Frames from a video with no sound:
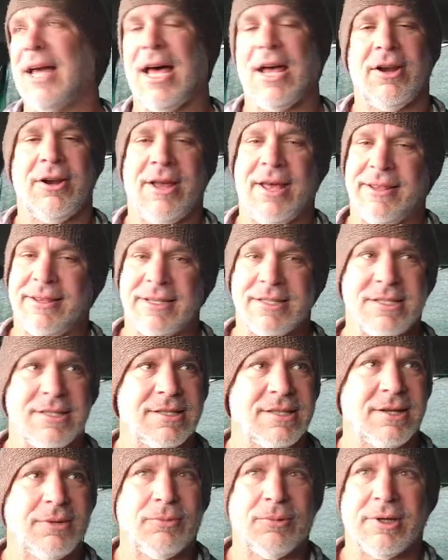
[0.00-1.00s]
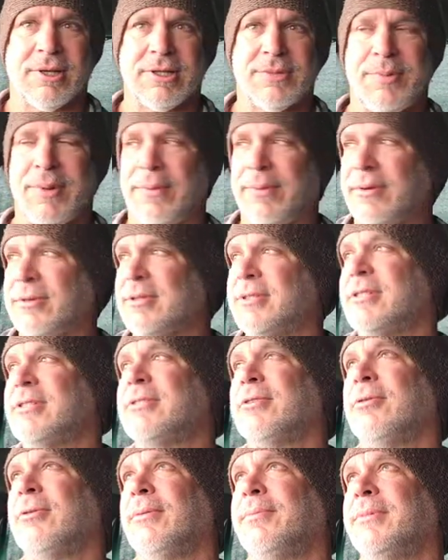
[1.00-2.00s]
I don't know how this is going to work because people are
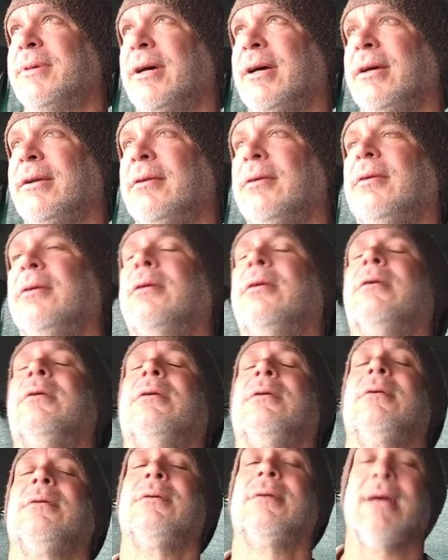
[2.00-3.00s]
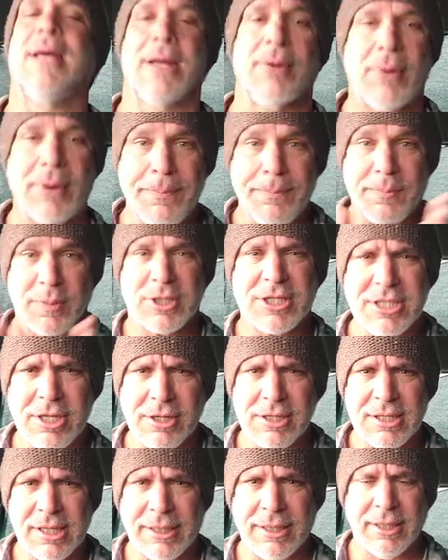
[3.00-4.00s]
just so uptight. Anyway, but
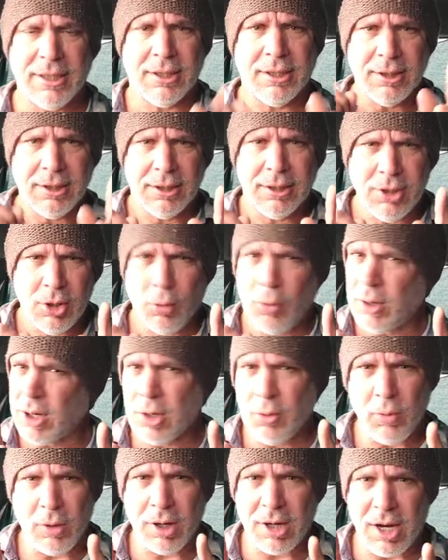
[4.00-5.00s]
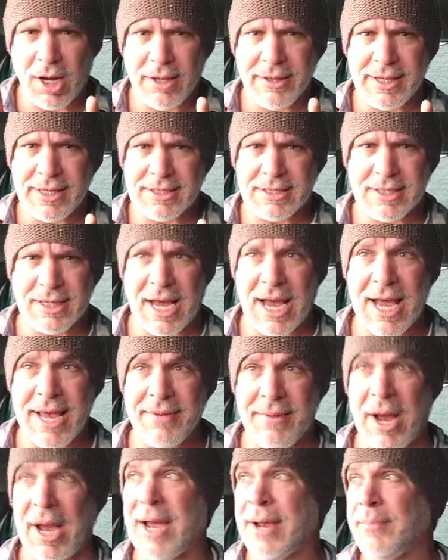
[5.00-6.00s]
seriously, we're going to work on this.
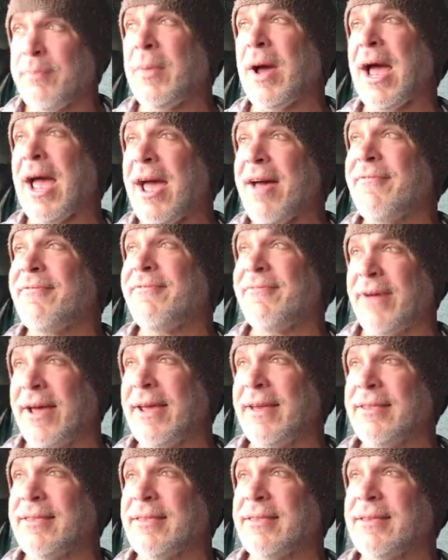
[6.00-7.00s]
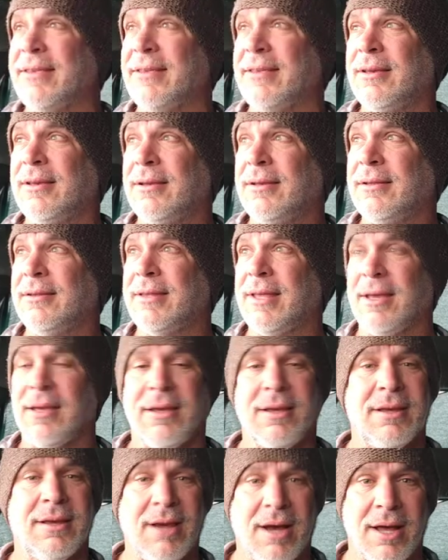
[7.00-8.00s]
I have faith
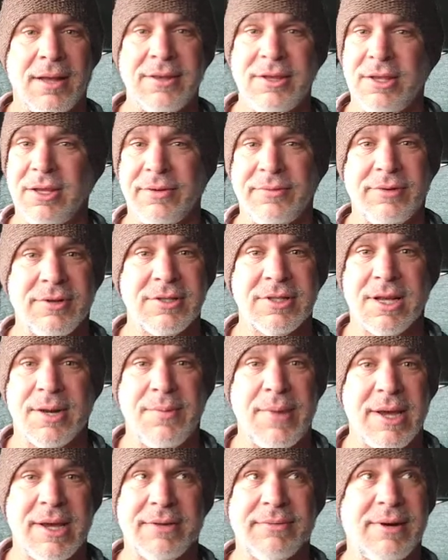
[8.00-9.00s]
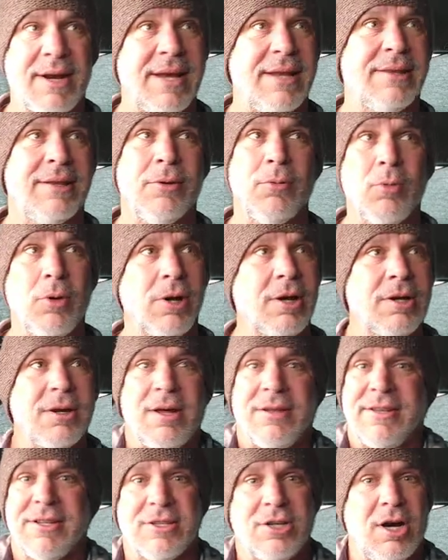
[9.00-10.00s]
that God and the universe are going to make it right. And they're working
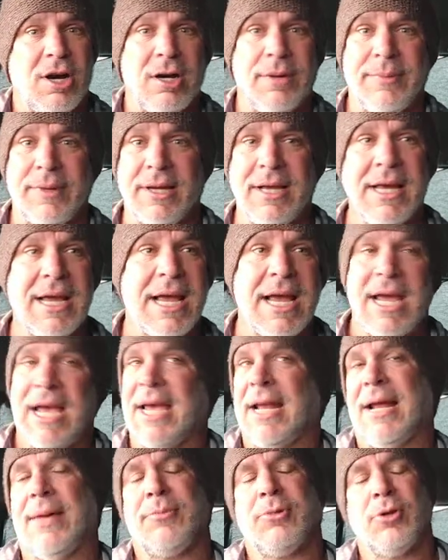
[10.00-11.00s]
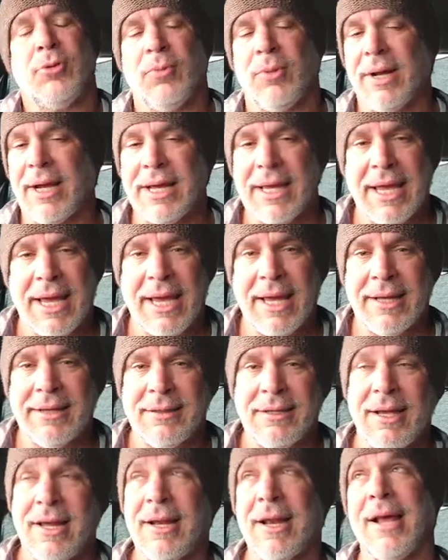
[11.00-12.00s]
on this karma. And I'm doing what I
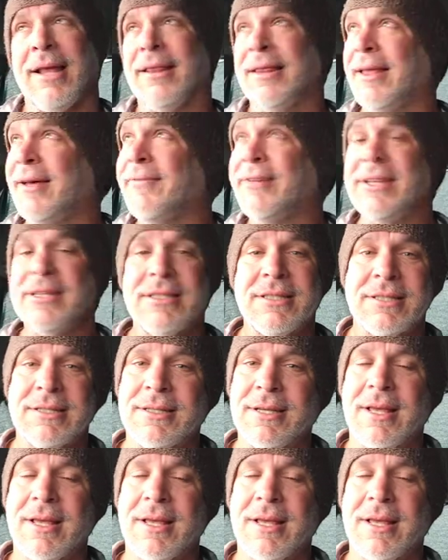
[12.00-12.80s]
can. And I love it.